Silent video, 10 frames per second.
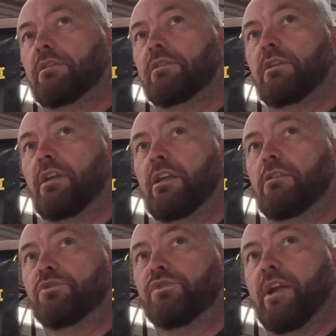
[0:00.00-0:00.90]
the
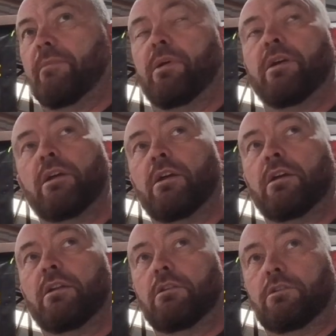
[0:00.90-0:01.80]
little trip.
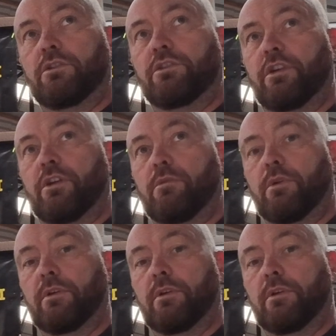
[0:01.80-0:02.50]
London 2,